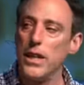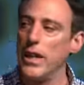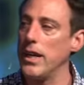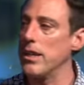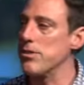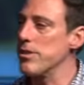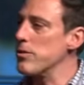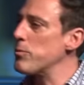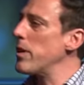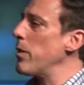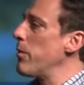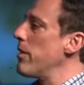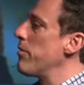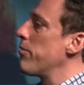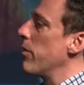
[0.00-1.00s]
And so this is what I
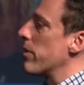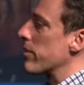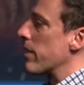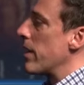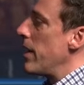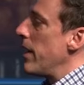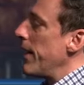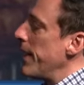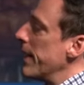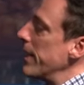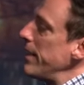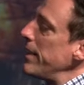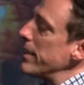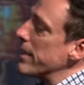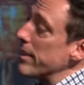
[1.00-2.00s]
want to focus. Like
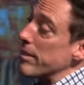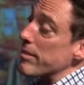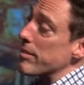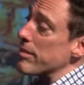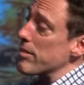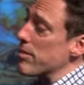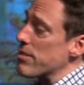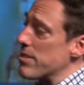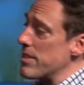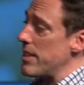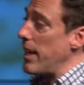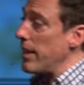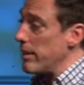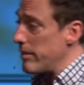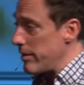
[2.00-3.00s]
in this
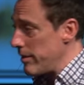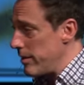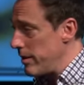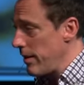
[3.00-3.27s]
state.